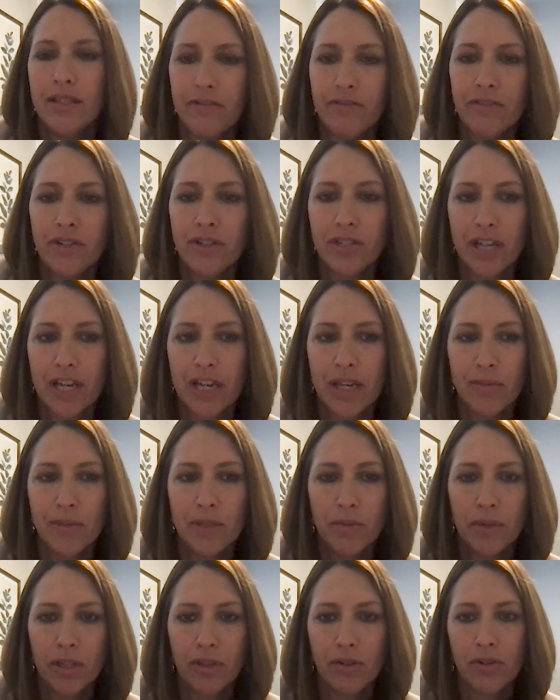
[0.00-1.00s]
different
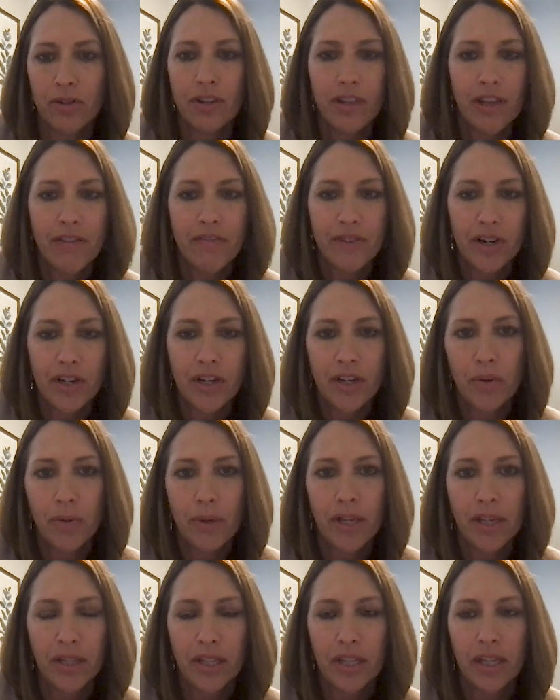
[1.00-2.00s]
times. We learned that very
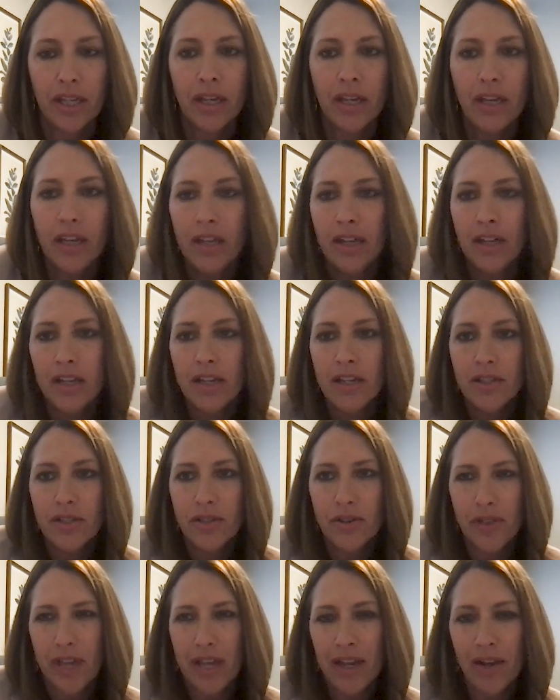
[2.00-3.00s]
quickly.
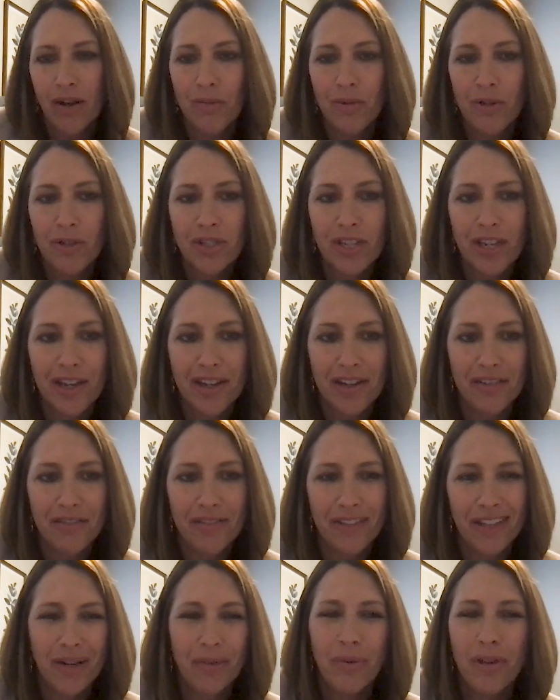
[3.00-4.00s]
So they almost kind of
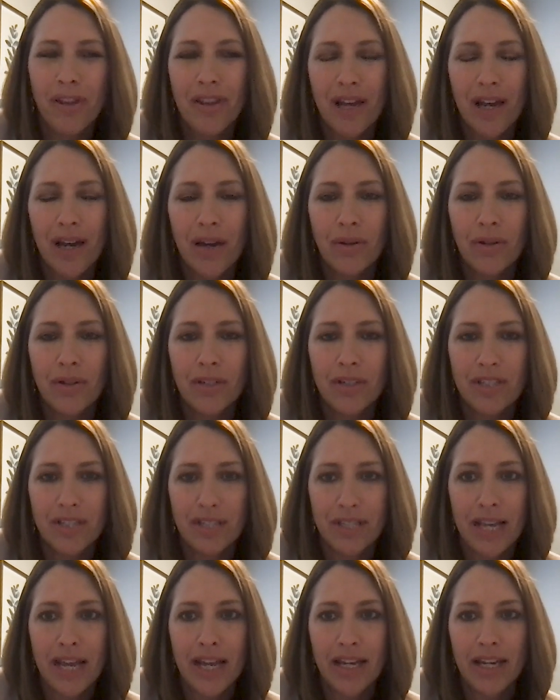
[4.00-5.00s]
like, without
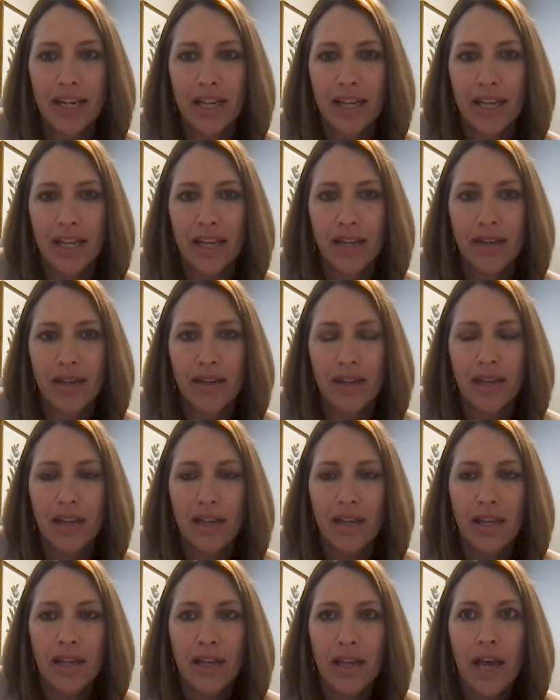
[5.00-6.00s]
designing it,
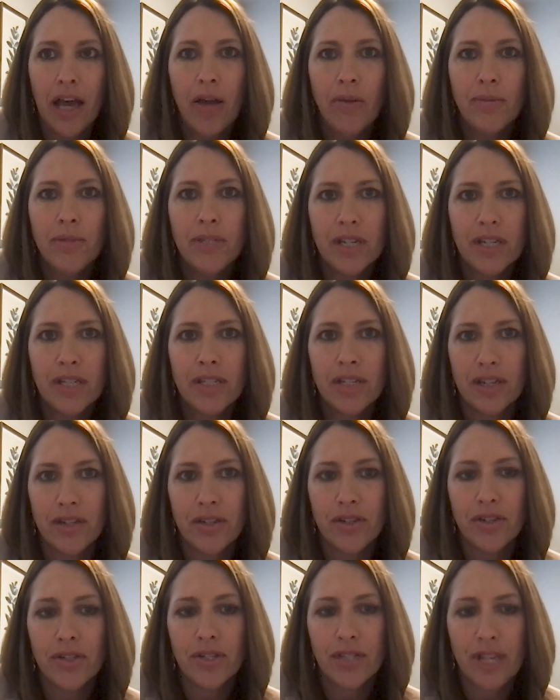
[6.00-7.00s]
helped us
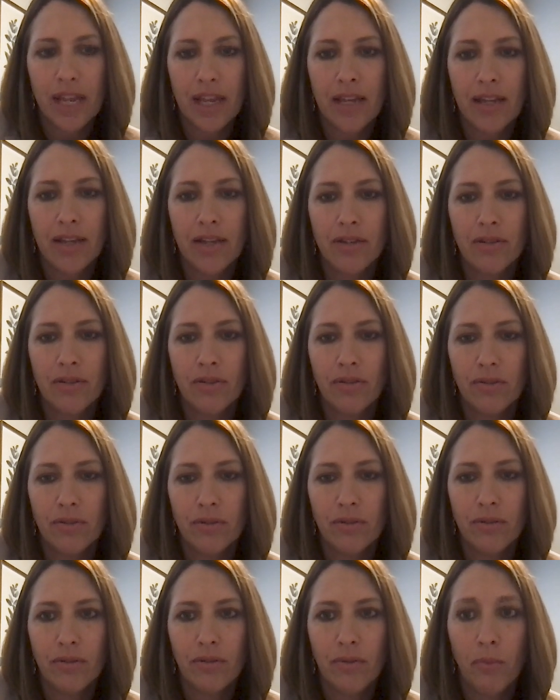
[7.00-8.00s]
understand
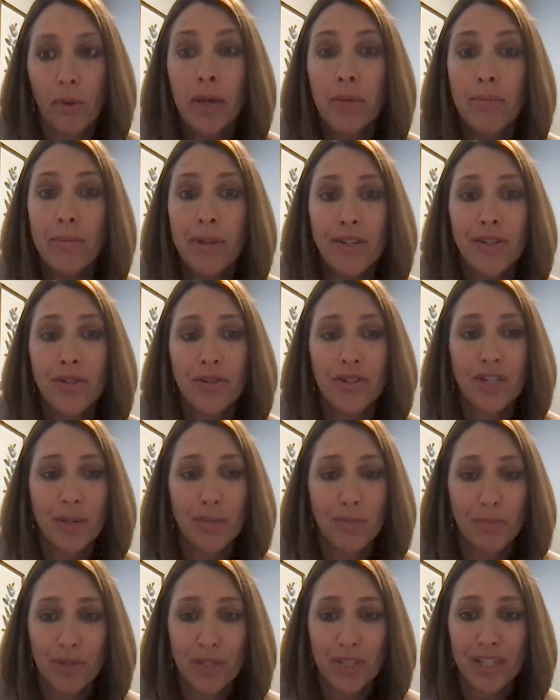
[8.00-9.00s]
when
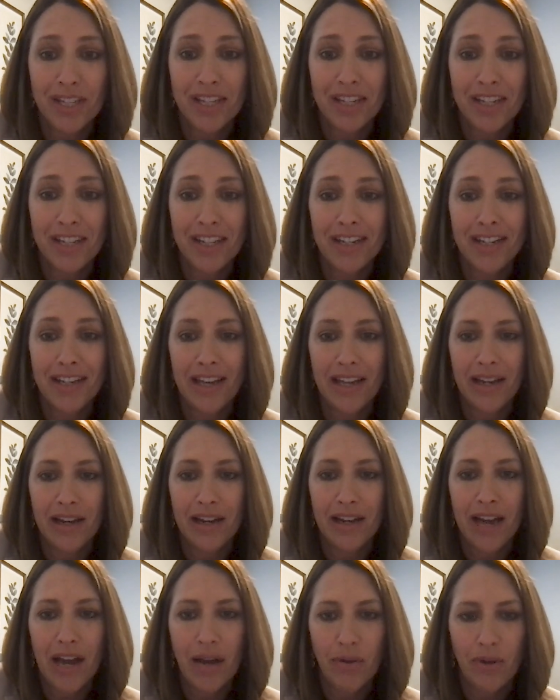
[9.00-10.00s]
mentorship was needed
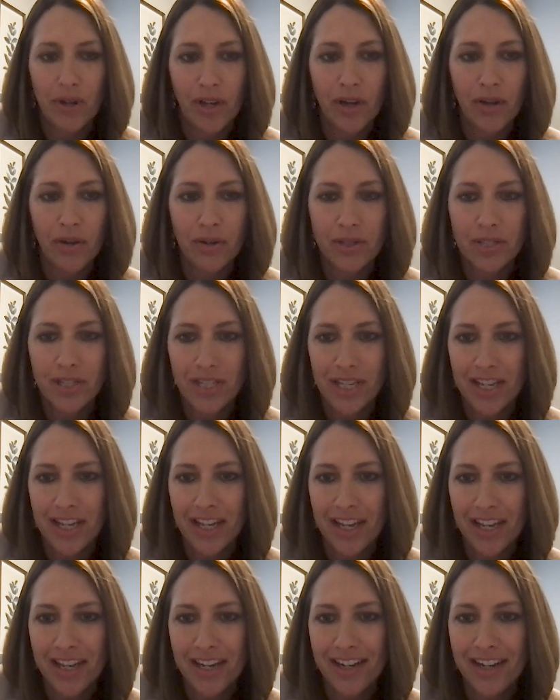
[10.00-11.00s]
and how to go seek
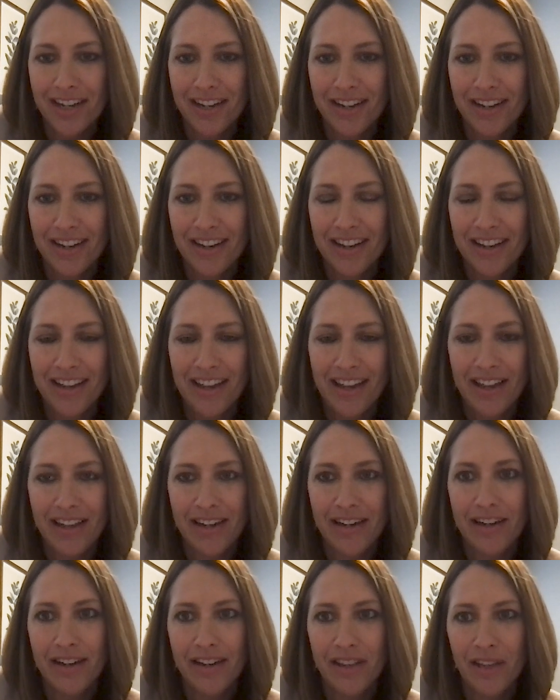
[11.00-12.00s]
it
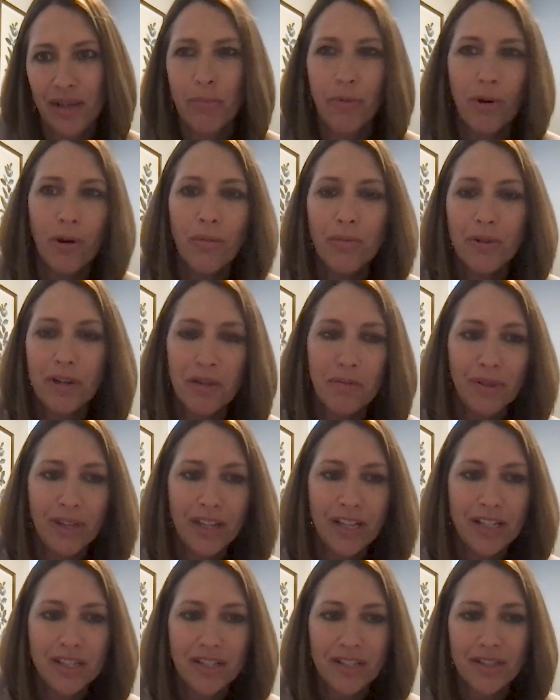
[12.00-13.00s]
and the appropriate
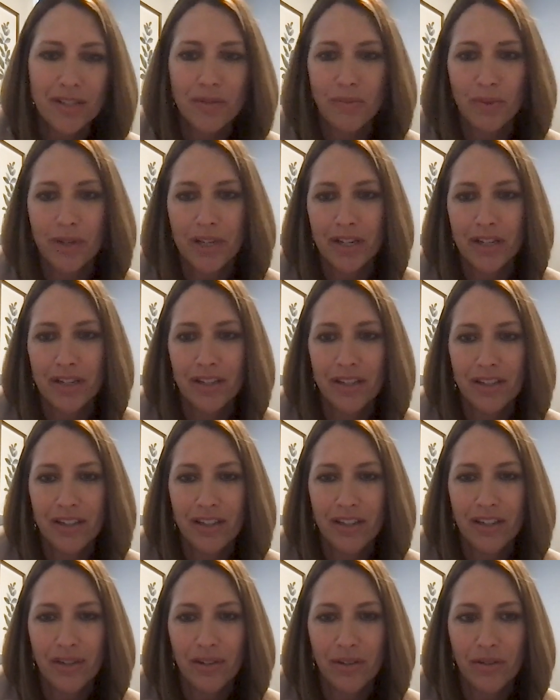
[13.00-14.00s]
places when,
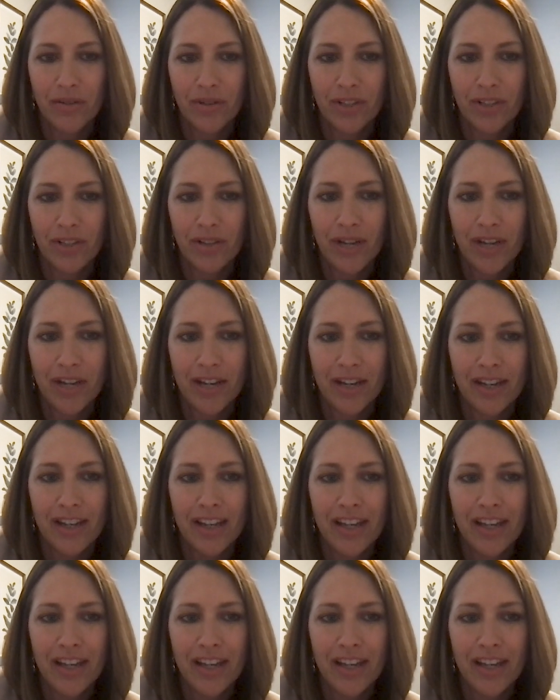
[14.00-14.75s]
you kind